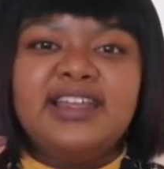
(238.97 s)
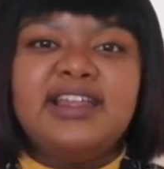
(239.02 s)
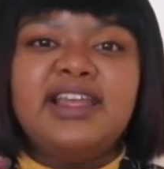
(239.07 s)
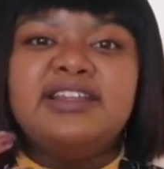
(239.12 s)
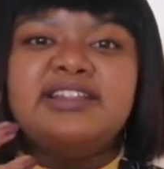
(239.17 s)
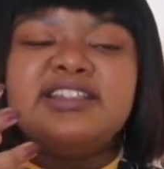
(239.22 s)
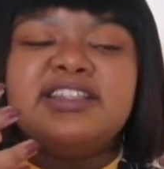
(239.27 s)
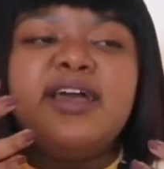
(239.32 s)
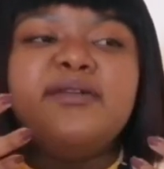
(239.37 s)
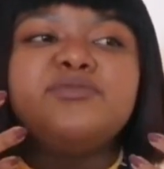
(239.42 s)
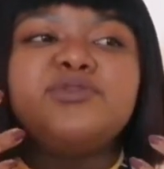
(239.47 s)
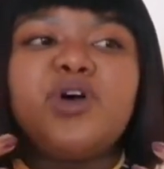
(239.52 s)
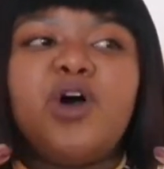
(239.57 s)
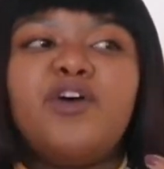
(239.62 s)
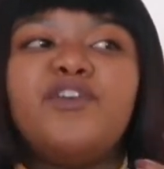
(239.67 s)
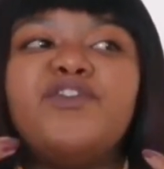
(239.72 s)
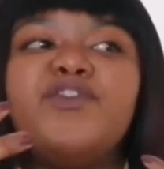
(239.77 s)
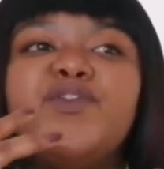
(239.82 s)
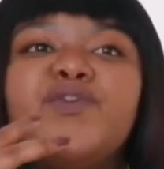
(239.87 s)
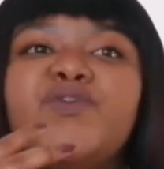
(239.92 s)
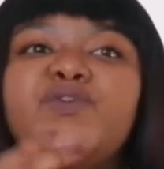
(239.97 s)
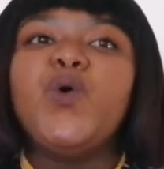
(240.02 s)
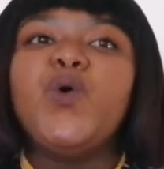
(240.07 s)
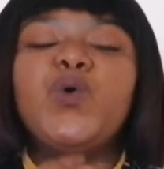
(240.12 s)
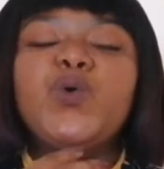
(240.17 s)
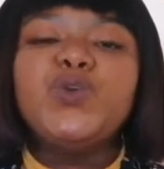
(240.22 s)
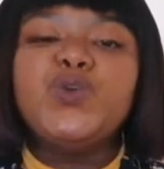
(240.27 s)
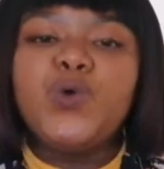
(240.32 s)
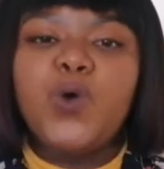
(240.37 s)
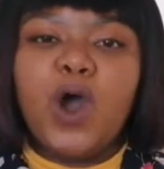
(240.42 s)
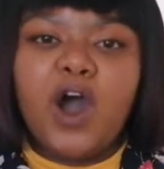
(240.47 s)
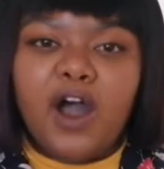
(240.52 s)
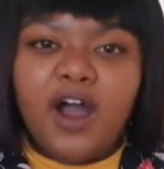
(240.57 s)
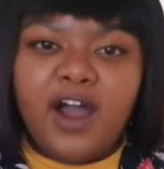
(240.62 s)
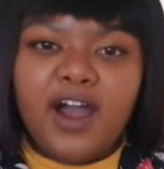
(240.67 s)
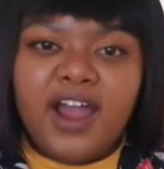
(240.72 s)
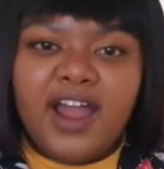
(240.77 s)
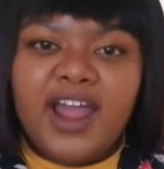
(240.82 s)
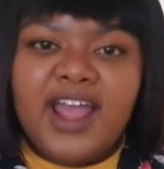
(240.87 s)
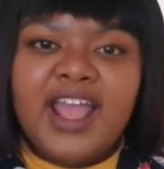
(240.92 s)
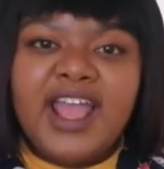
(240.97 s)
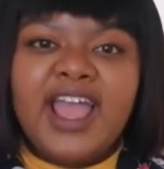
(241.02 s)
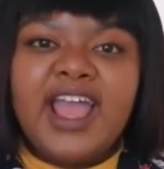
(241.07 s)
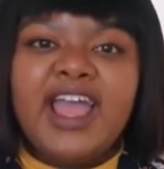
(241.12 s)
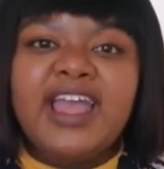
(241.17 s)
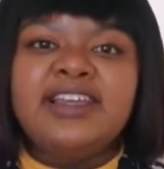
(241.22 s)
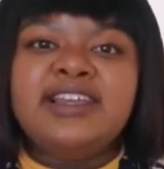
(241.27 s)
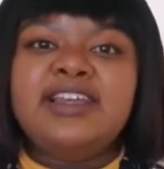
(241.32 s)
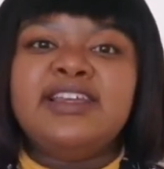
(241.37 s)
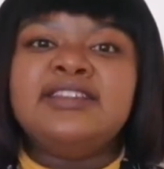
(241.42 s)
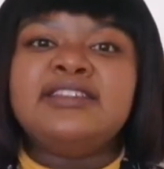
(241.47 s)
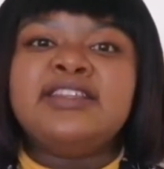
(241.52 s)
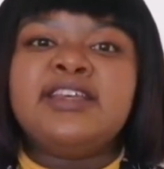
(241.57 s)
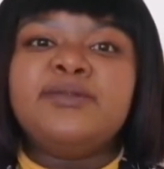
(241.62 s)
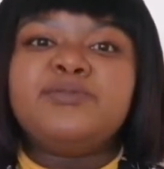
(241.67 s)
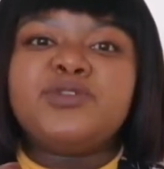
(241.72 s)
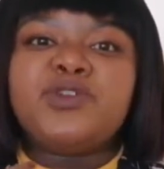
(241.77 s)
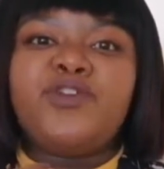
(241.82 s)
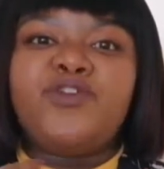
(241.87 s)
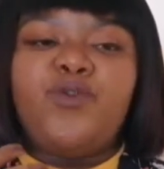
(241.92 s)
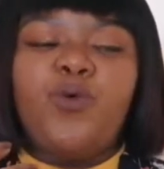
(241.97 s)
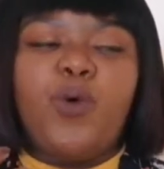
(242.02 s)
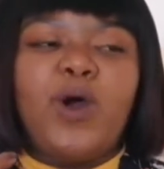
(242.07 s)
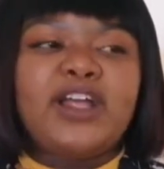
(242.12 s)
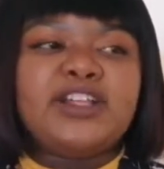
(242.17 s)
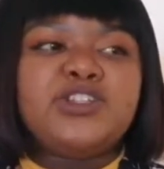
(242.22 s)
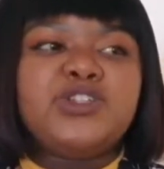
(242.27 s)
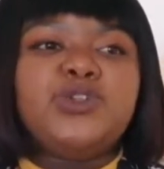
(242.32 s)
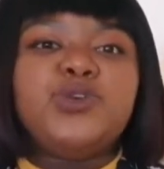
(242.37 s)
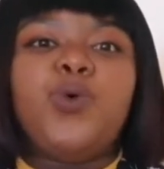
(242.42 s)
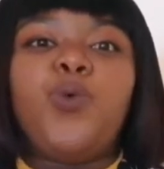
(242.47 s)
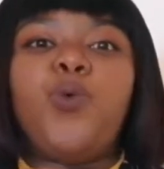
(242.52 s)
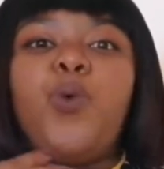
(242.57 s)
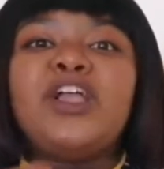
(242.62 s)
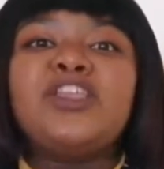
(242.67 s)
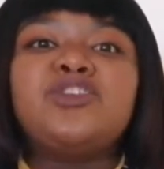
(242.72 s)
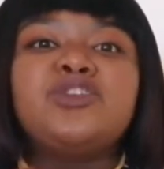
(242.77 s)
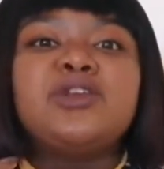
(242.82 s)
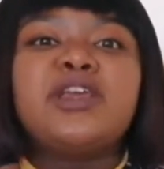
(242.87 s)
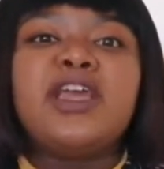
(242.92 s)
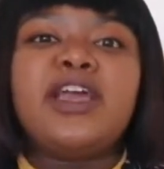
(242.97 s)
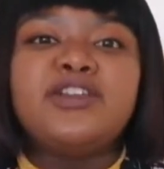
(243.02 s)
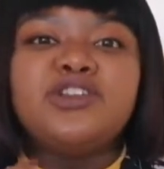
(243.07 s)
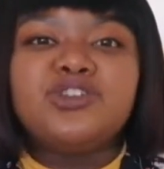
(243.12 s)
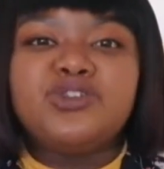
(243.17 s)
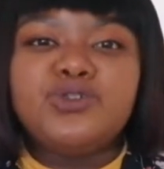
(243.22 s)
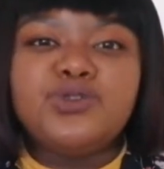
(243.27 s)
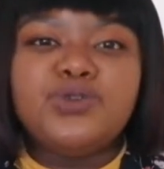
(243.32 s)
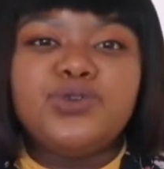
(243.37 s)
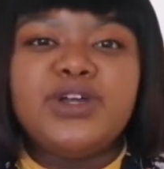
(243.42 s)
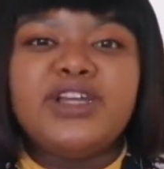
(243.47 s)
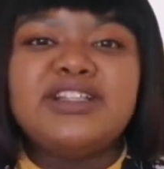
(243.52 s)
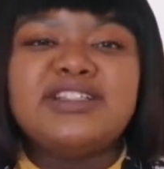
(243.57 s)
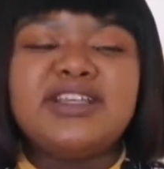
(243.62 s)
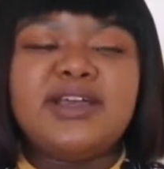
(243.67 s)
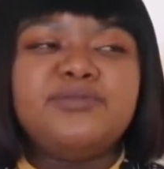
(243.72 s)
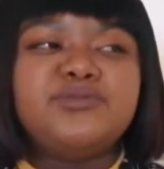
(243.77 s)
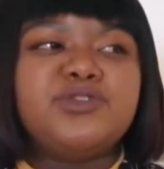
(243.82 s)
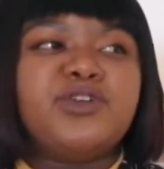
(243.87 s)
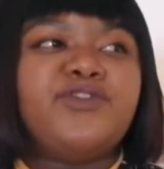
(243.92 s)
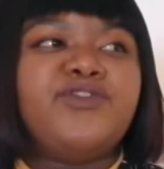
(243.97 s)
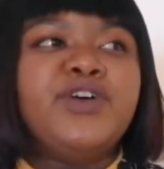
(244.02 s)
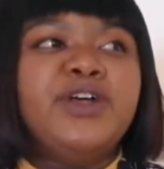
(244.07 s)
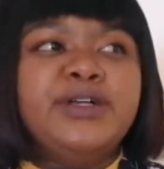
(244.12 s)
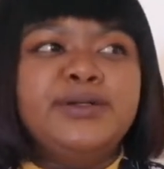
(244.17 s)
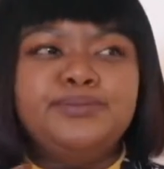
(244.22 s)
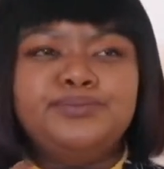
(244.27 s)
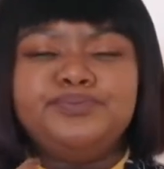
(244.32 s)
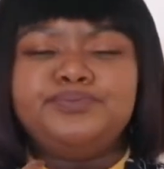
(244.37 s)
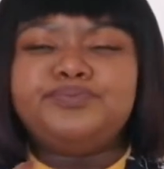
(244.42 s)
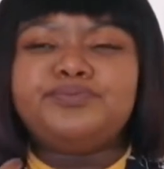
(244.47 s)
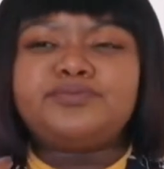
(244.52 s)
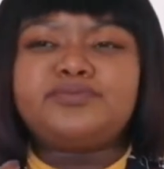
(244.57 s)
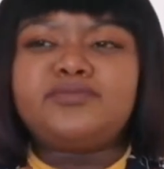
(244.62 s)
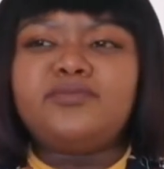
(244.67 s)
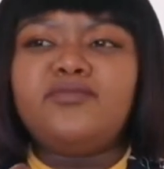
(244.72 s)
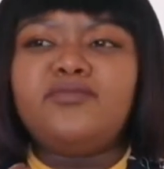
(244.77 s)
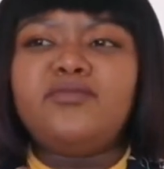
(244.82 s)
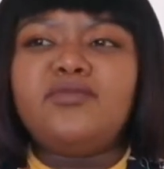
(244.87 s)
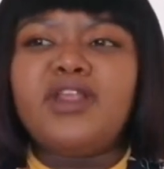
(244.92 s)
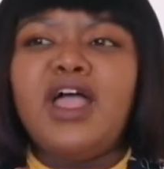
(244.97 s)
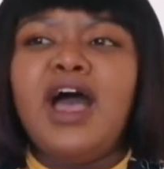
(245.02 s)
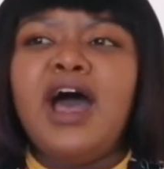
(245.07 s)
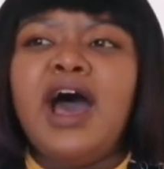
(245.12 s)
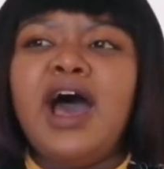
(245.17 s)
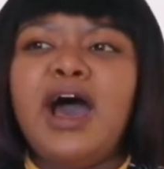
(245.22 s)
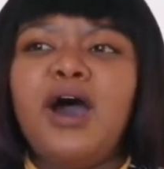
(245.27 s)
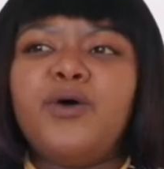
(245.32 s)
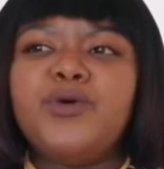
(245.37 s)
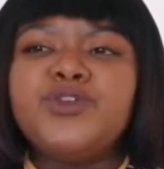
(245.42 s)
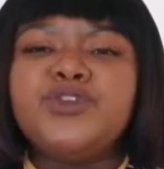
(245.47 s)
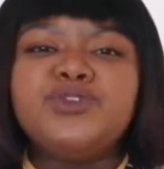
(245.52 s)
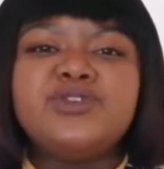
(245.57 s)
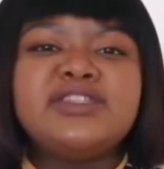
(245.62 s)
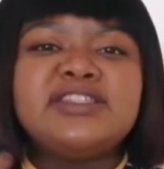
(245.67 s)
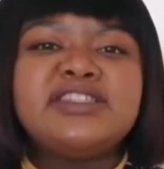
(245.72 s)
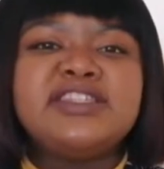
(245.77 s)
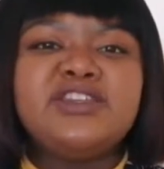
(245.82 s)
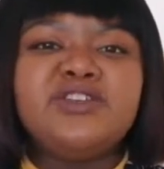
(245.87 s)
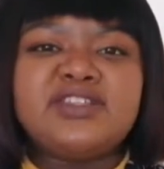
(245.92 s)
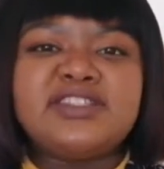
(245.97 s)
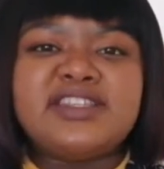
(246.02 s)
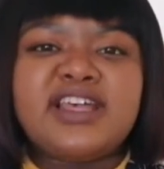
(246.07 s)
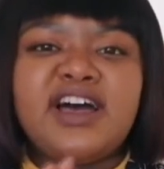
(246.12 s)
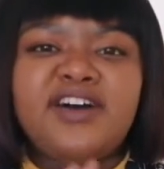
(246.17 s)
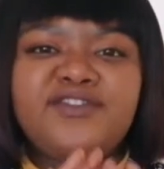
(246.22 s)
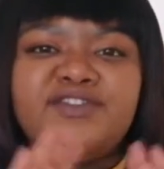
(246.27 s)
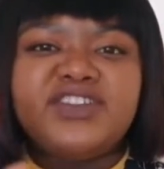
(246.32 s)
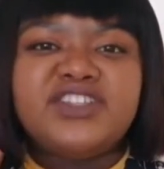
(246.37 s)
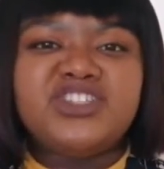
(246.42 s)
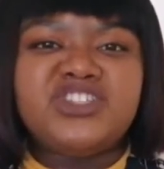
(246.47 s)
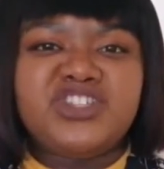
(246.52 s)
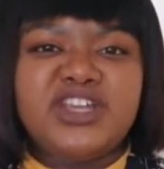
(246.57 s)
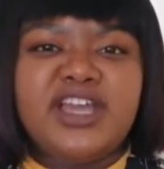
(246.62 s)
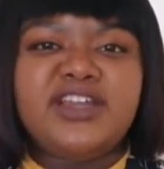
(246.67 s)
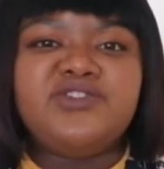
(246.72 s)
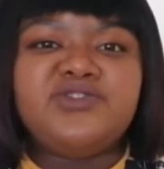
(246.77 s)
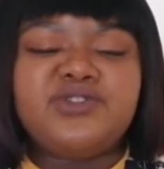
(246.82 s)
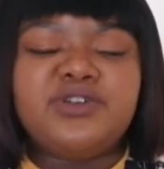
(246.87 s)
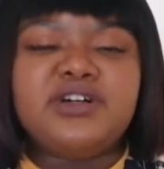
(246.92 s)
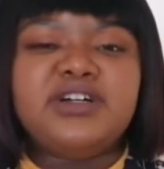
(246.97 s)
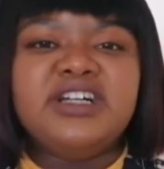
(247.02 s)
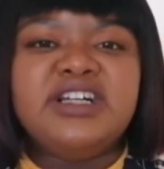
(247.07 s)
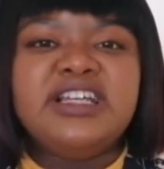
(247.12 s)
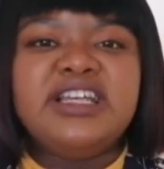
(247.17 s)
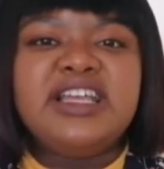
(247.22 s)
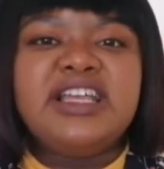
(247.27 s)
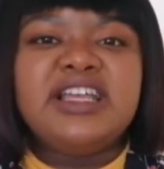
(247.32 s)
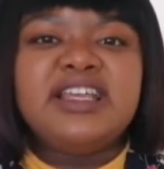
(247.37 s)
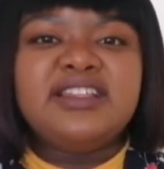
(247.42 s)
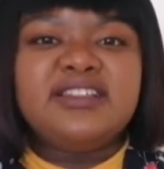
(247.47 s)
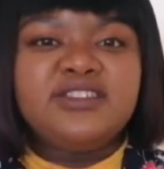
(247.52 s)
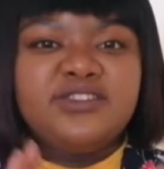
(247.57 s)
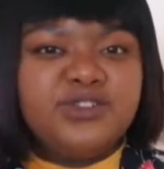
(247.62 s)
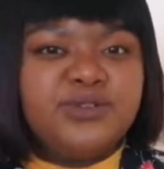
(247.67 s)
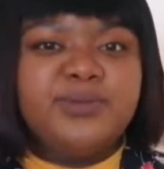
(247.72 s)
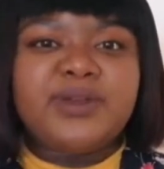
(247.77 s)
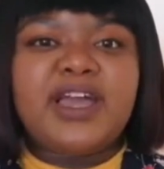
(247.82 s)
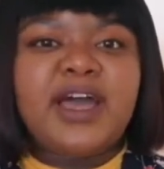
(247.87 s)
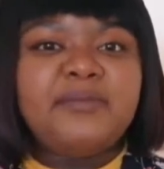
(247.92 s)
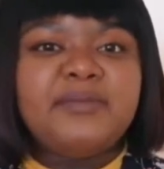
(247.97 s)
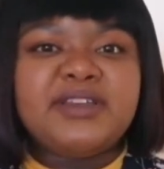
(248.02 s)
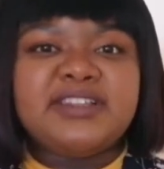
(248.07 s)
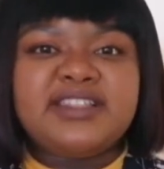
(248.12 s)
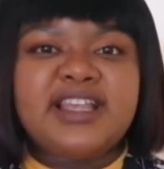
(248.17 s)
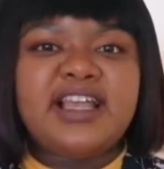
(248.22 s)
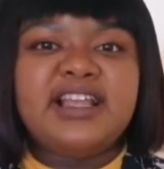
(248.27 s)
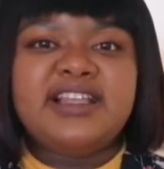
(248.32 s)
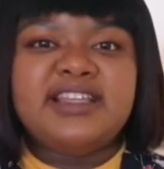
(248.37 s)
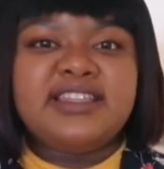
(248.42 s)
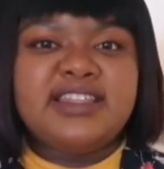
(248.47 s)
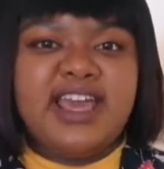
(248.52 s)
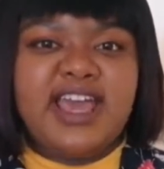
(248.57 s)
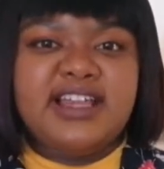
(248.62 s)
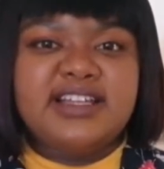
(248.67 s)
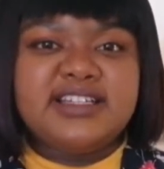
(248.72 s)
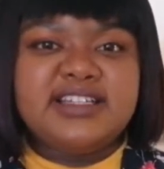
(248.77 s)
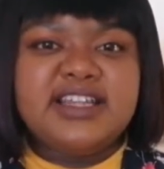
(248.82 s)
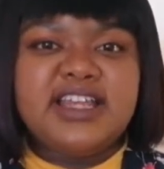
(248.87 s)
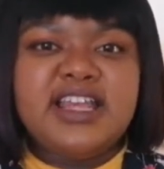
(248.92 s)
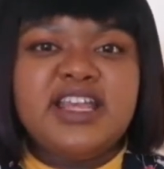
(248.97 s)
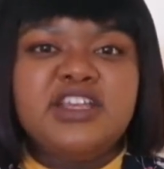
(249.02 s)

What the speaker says: in terms of who you are, and in terms of what you can do, in terms of how you see yourself in general, you become exactly that.